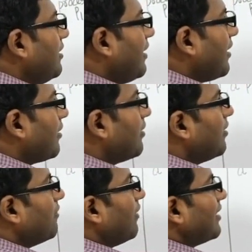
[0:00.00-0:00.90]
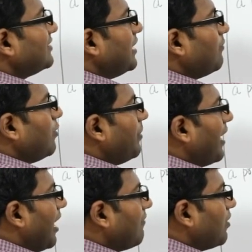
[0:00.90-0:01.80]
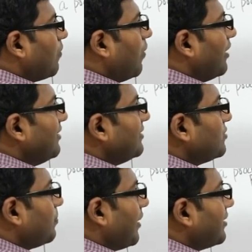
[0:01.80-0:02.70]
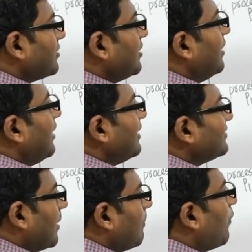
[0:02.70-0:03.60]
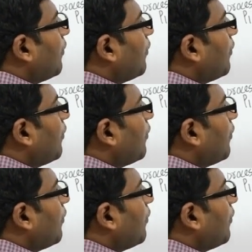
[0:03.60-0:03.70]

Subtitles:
till here, whereas heap will be having only this space. In some